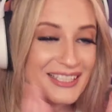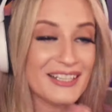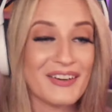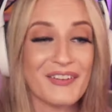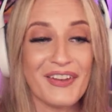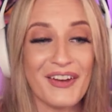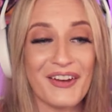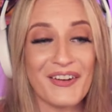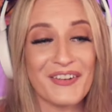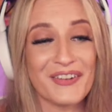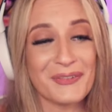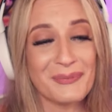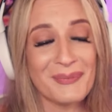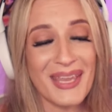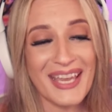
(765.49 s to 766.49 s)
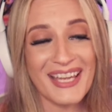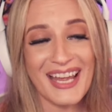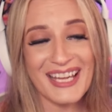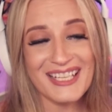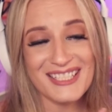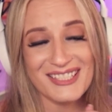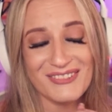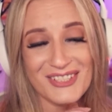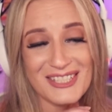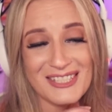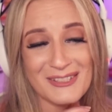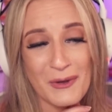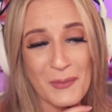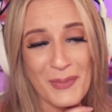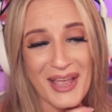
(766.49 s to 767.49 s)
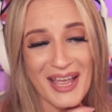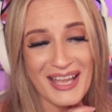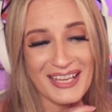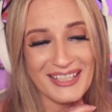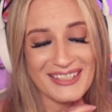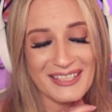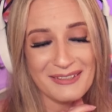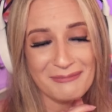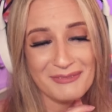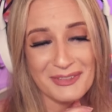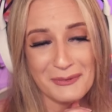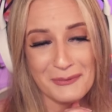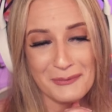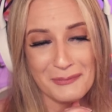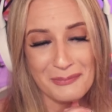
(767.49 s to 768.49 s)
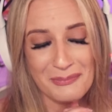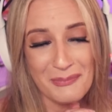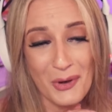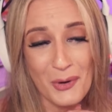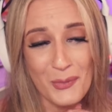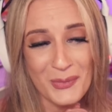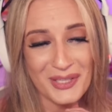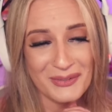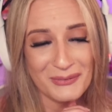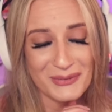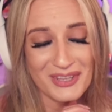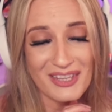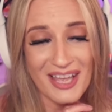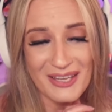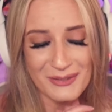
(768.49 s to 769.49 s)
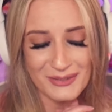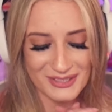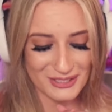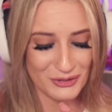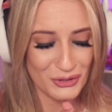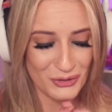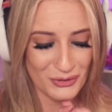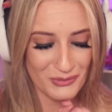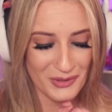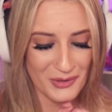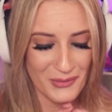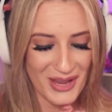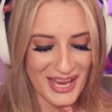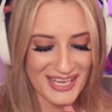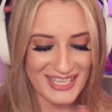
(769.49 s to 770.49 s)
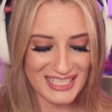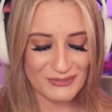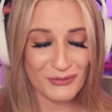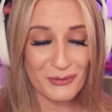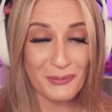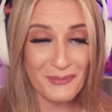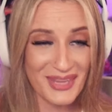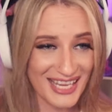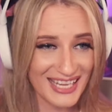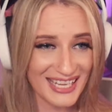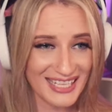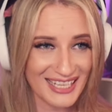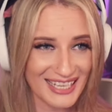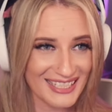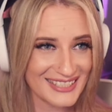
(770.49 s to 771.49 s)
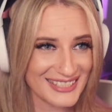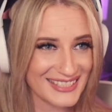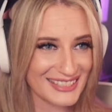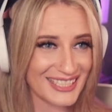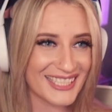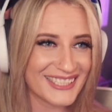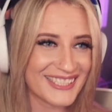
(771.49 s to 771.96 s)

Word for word: I don't know, man. I just feel so bad that little moment with Laios and Shiro. I guess for me as